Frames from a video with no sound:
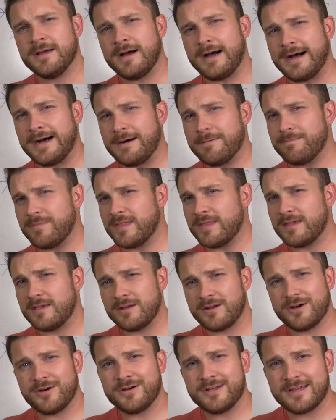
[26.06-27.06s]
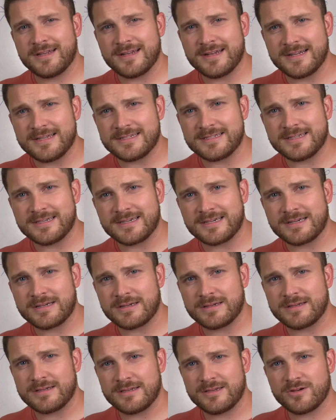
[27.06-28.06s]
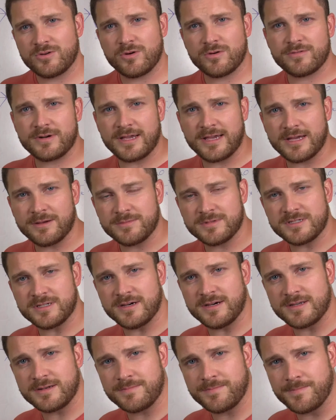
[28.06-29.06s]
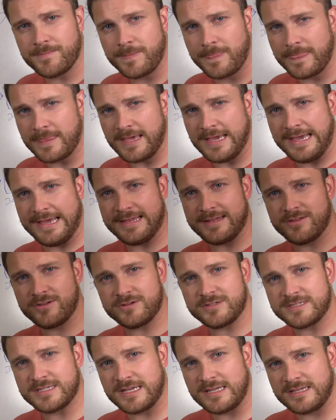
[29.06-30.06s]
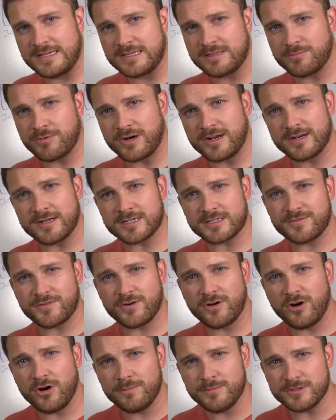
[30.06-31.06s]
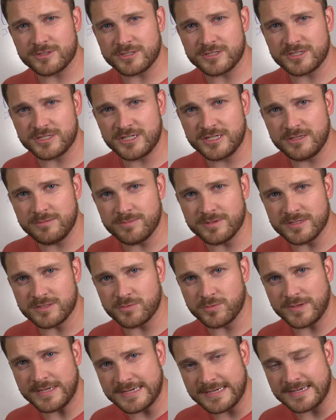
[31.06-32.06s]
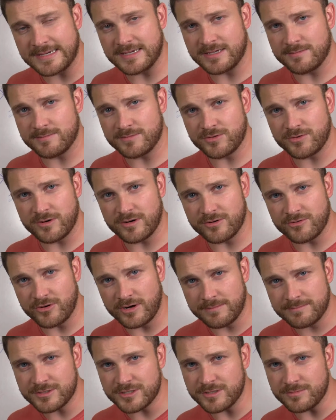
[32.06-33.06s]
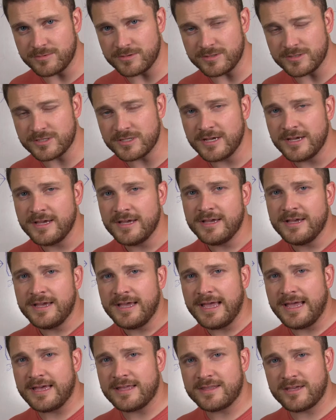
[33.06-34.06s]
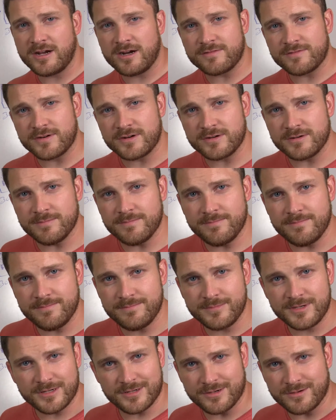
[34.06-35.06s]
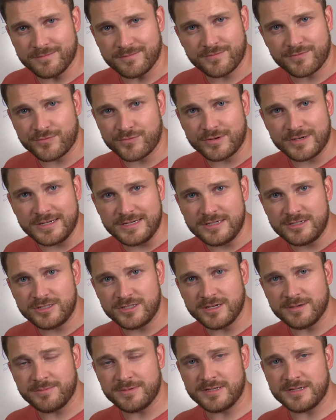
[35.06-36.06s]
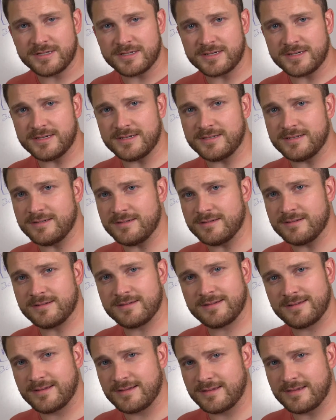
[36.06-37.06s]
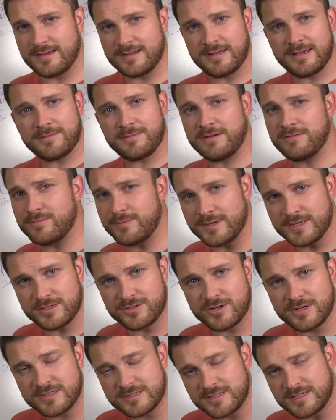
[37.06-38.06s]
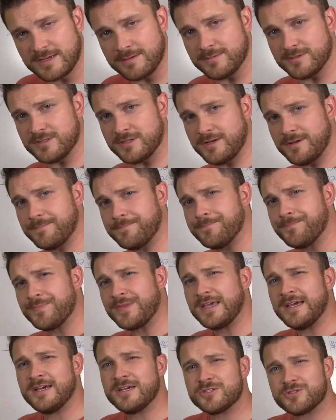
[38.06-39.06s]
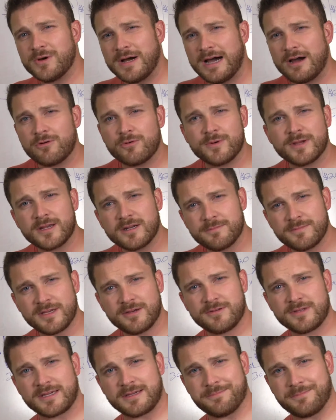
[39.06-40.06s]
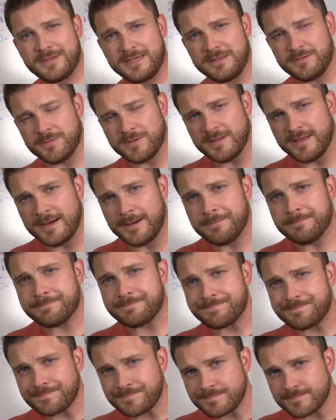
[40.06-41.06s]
And it's like you go over to Amazon and they're selling products for almost as cheap as we can get them through our drop shippers, and they offer free shipping, and everybody trusts Amazon. So how are we going to be able to compete with that?